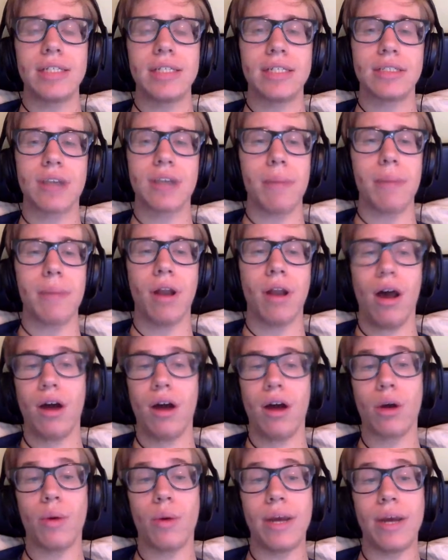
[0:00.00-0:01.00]
it's coming
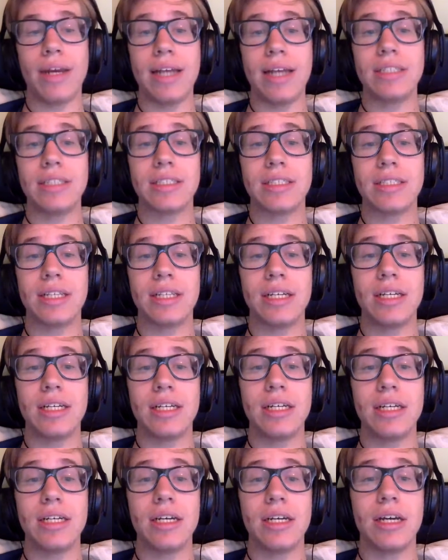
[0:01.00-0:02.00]
along quite
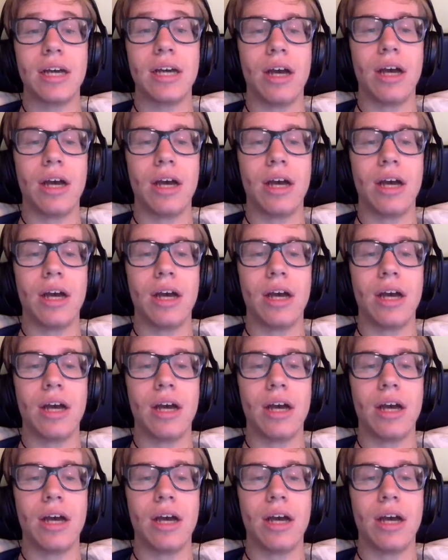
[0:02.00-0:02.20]
nicely.